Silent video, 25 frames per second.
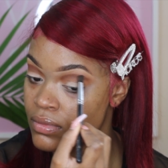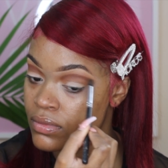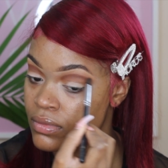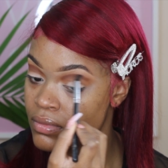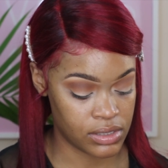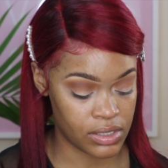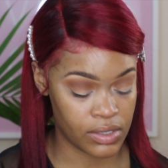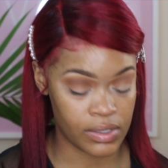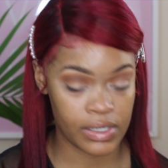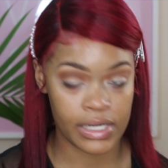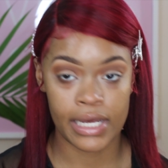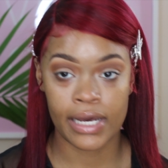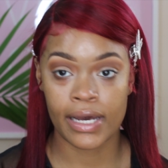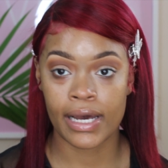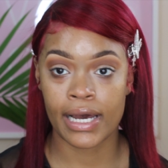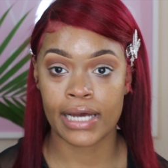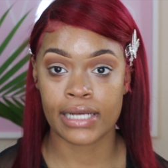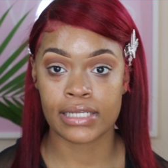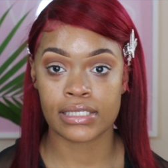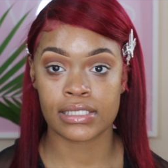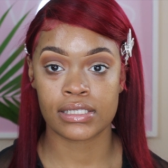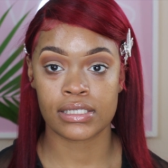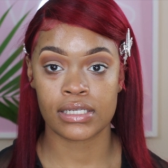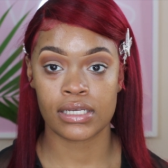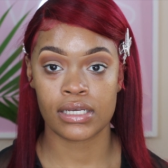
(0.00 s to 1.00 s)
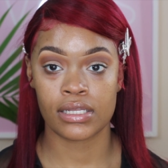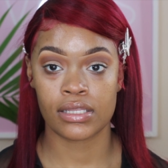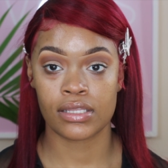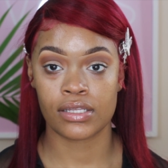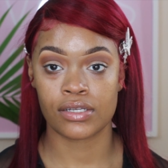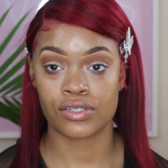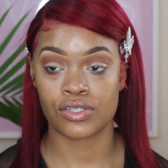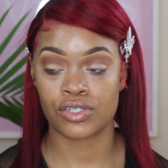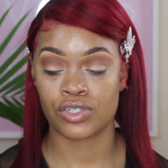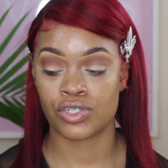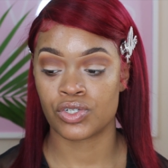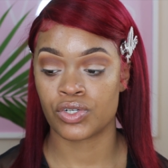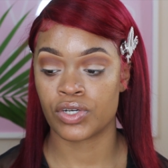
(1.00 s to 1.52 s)
So now I've seen
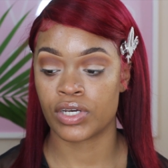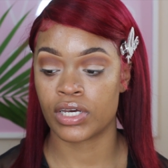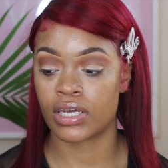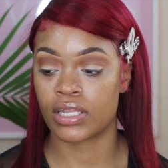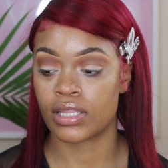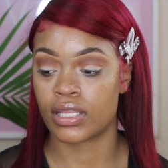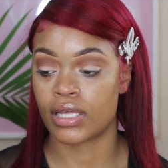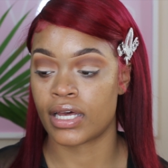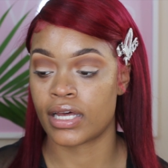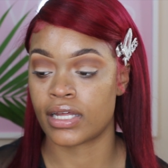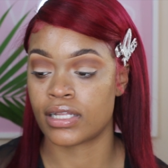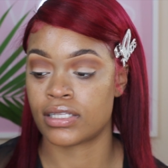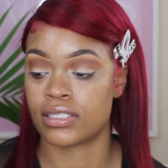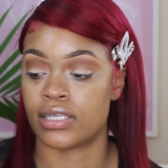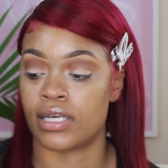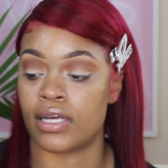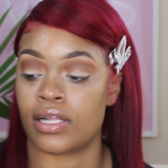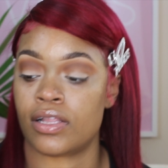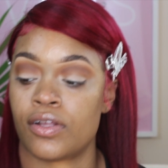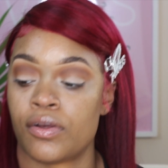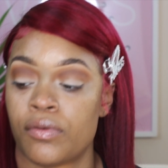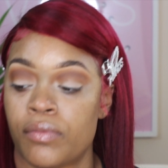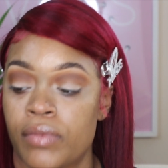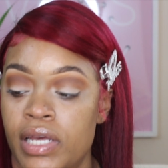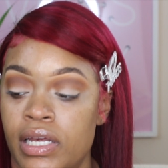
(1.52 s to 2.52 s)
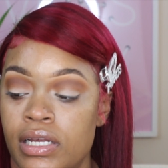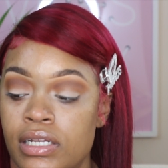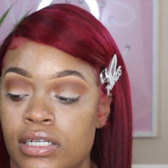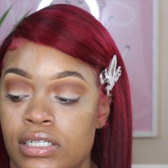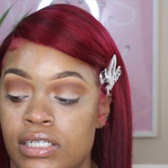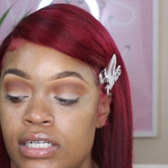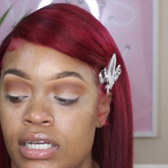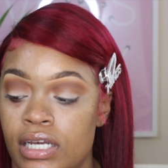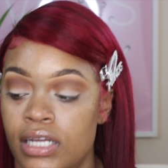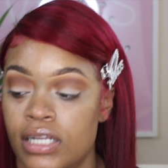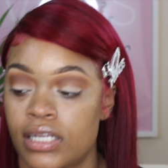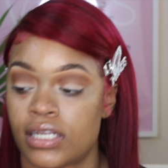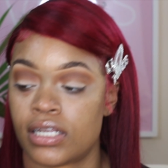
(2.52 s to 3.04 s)
this trick that Taylor Mae
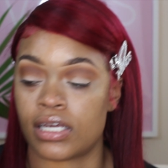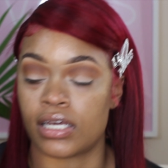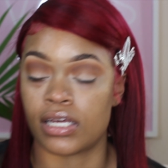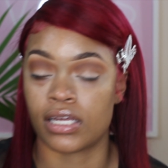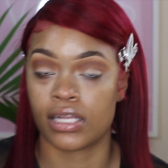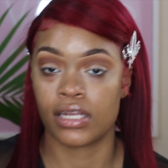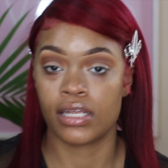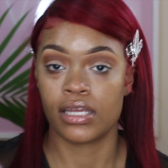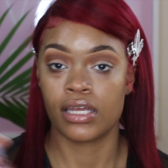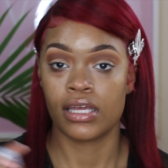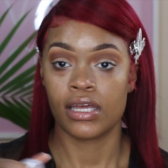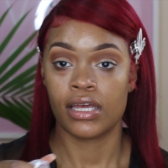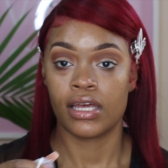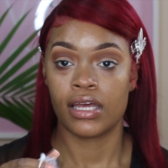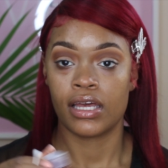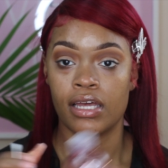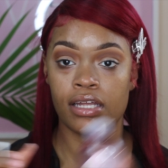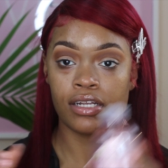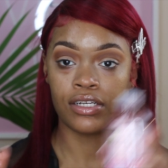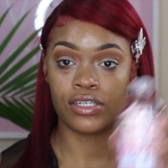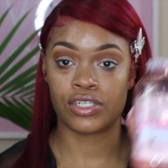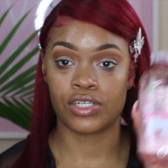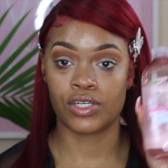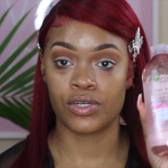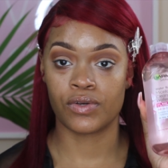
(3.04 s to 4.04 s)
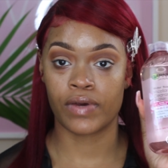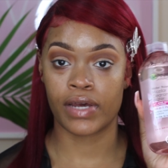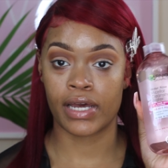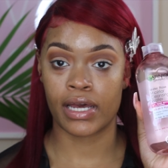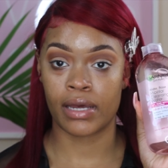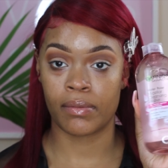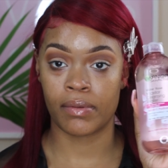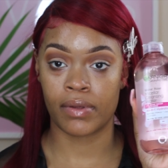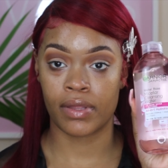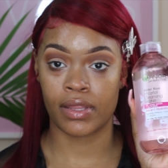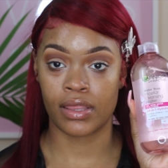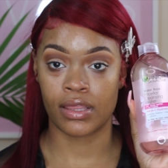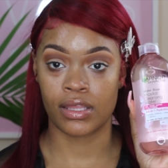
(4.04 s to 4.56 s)
Jane did, and she
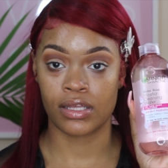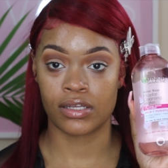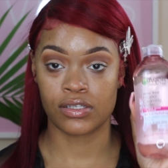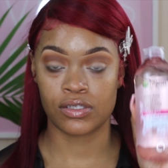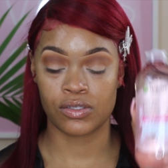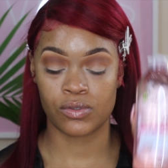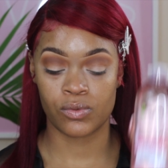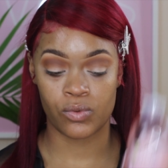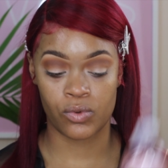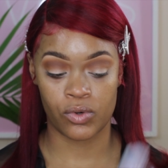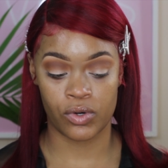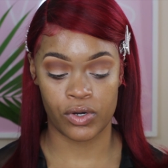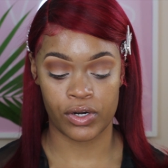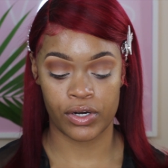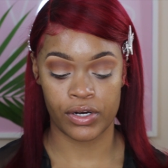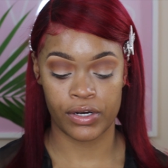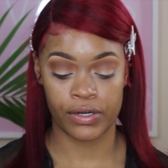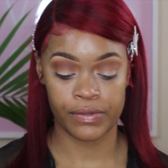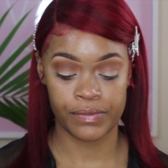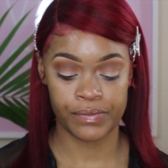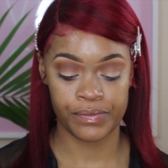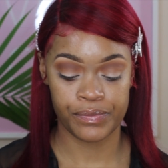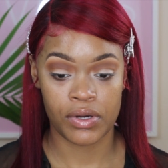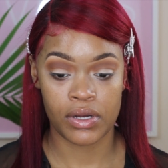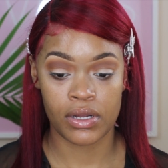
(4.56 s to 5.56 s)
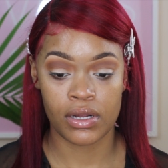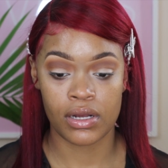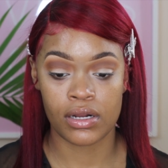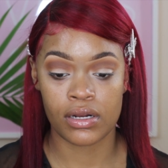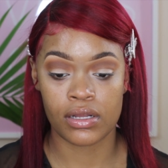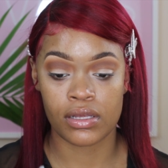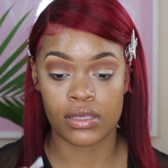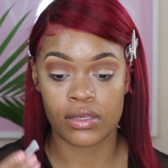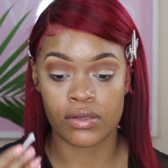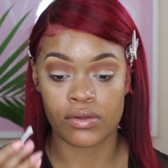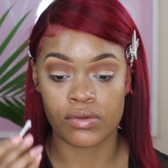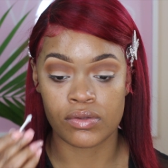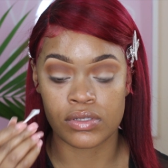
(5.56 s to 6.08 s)
grabbed this water, put on a
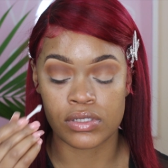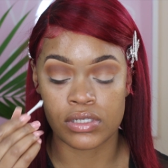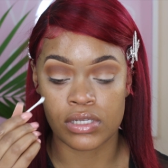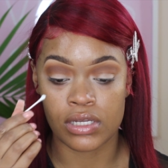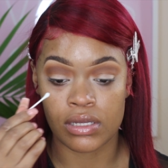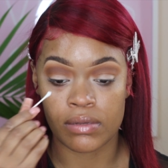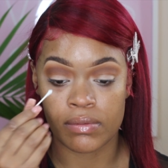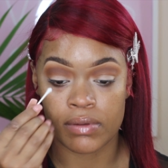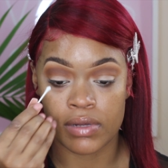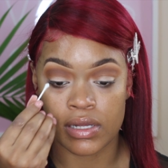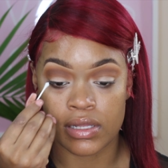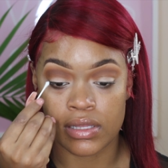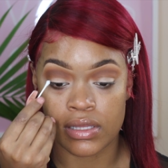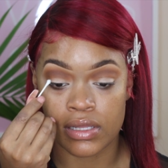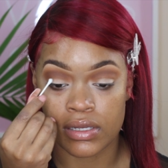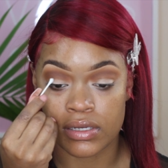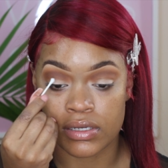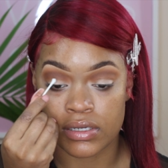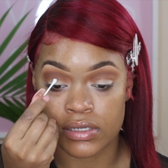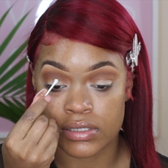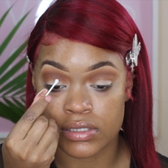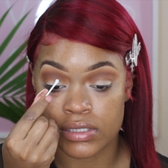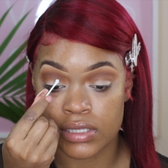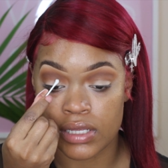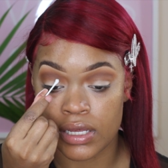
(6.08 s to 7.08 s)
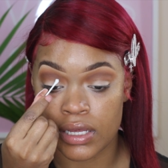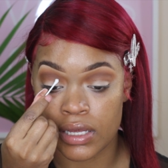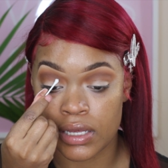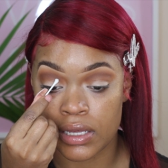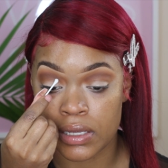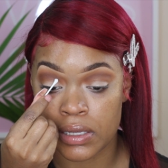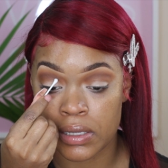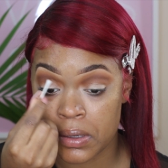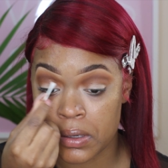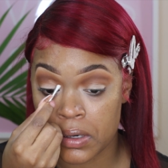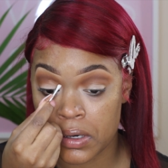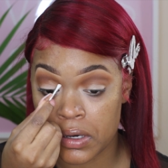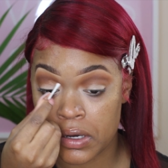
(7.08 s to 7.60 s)
Q-tip, and then just like
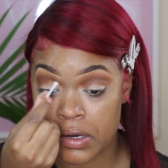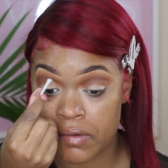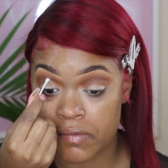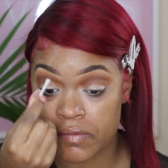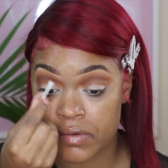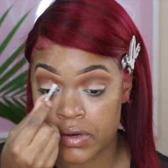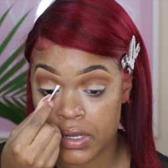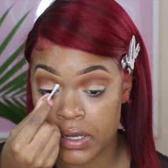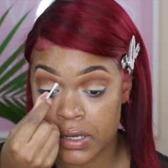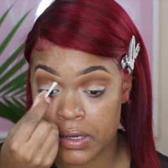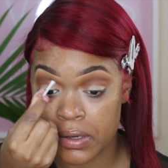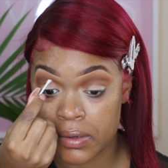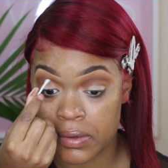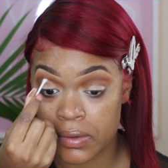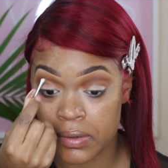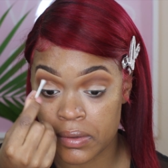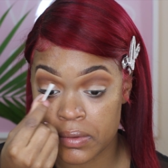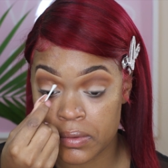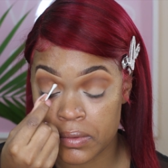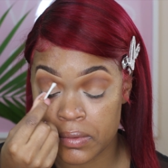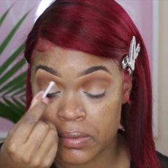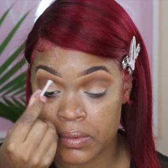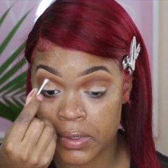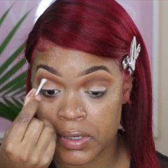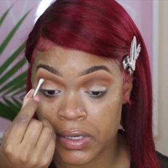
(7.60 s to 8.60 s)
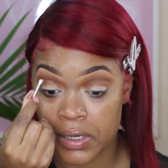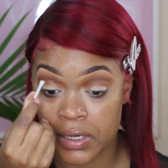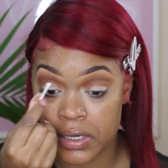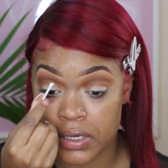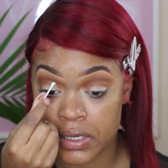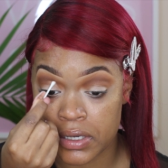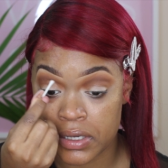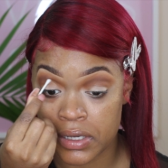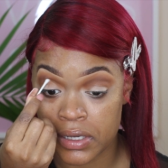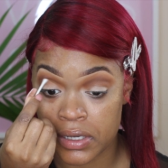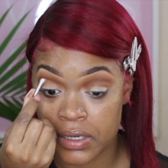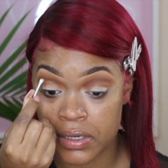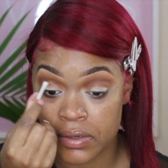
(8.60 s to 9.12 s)
carved out where her
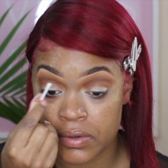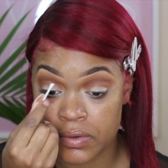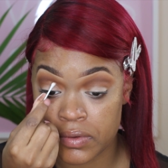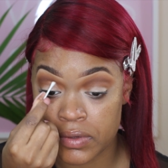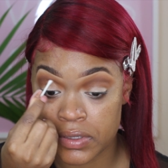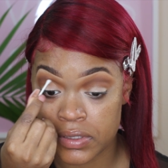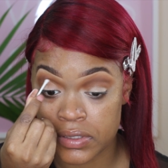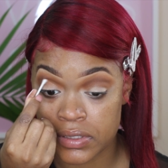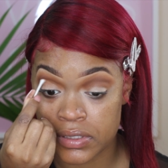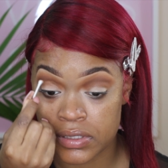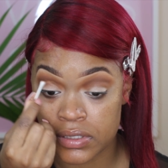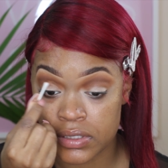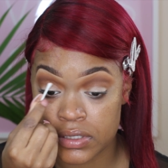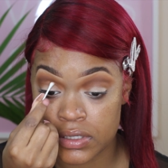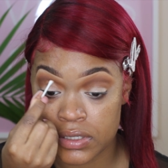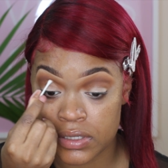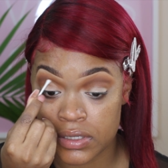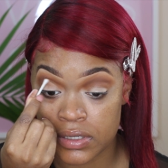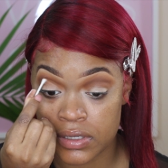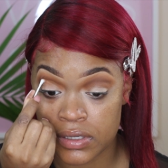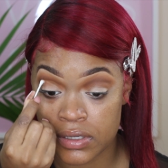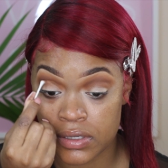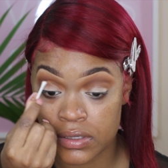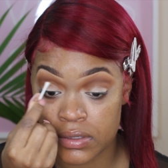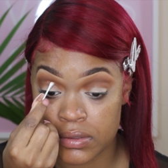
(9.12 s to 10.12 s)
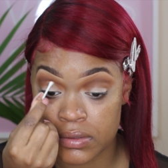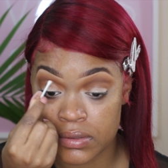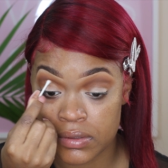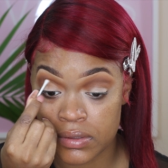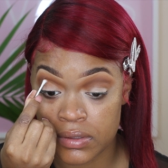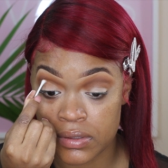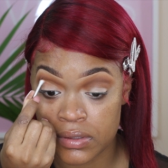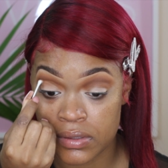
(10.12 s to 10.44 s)
cut crease is gonna go,